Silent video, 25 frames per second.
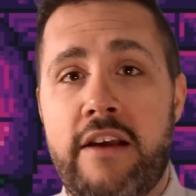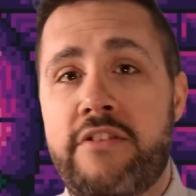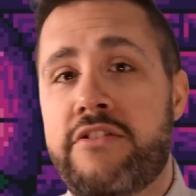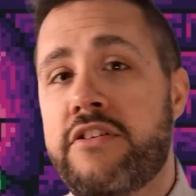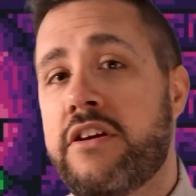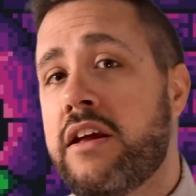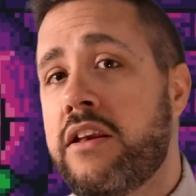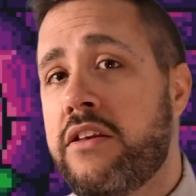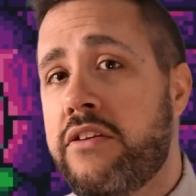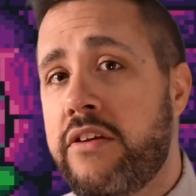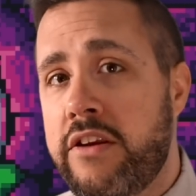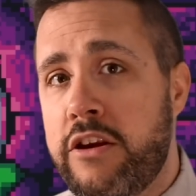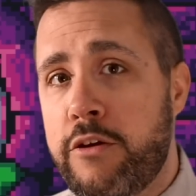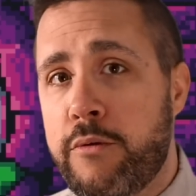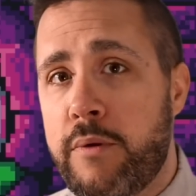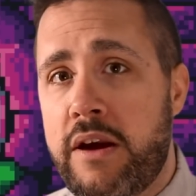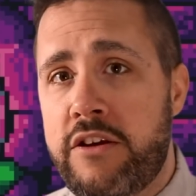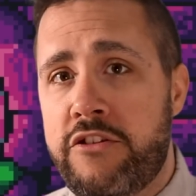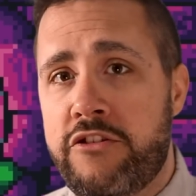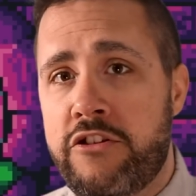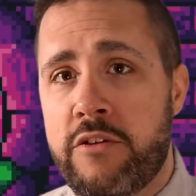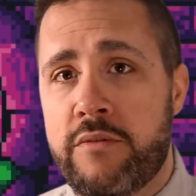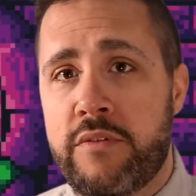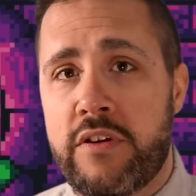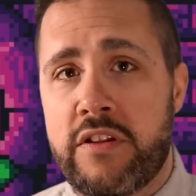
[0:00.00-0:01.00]
It's a
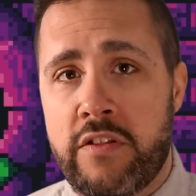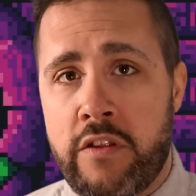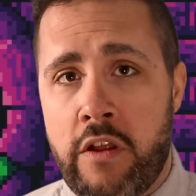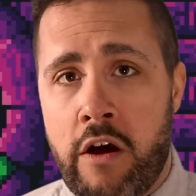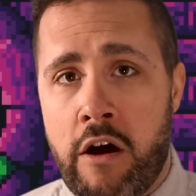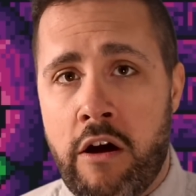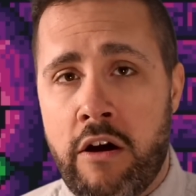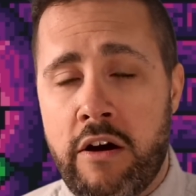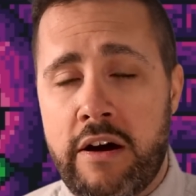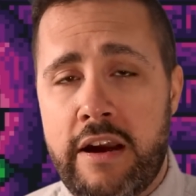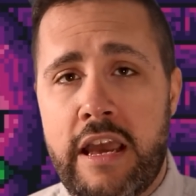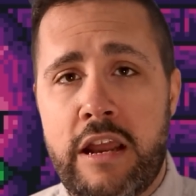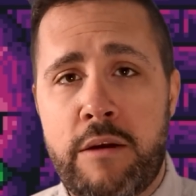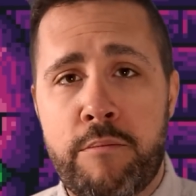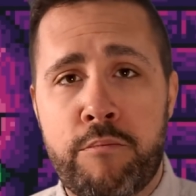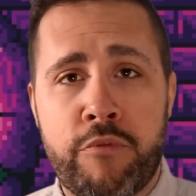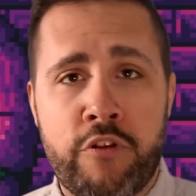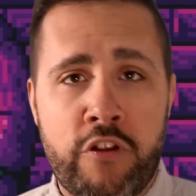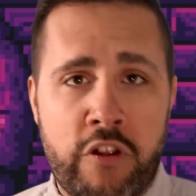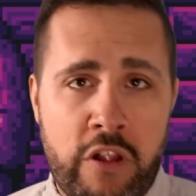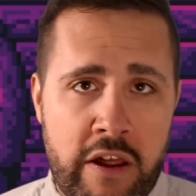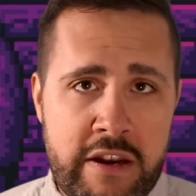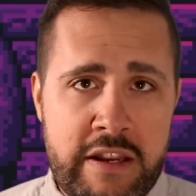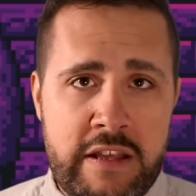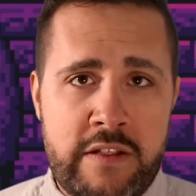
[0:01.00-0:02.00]
continuation of a long and
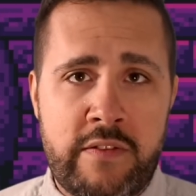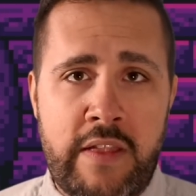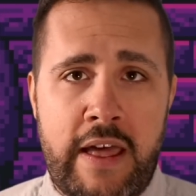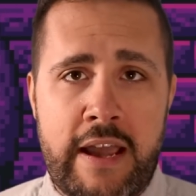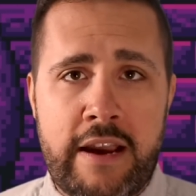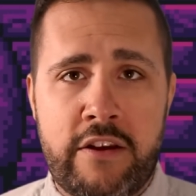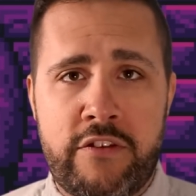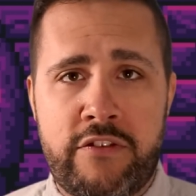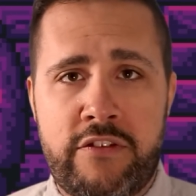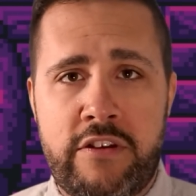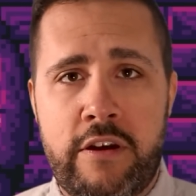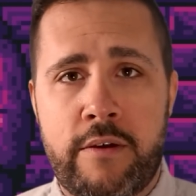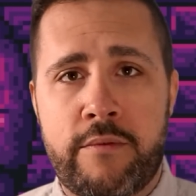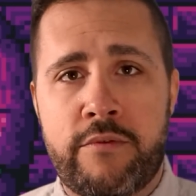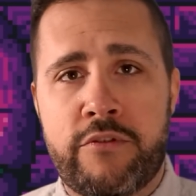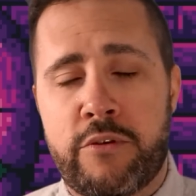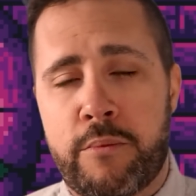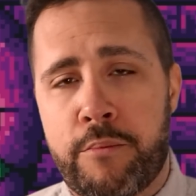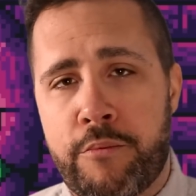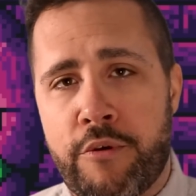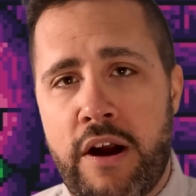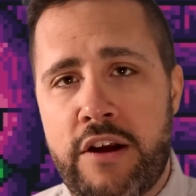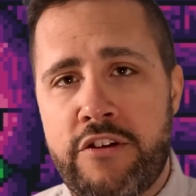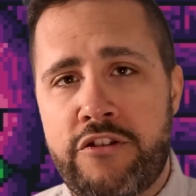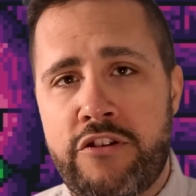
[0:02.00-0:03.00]
bloody legacy of
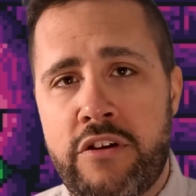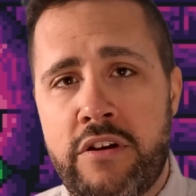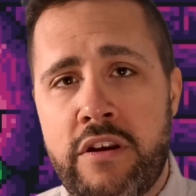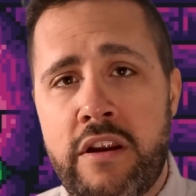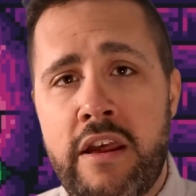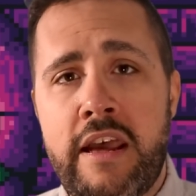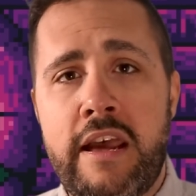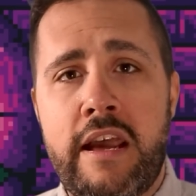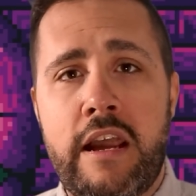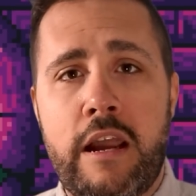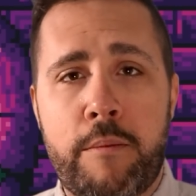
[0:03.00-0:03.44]
suppression,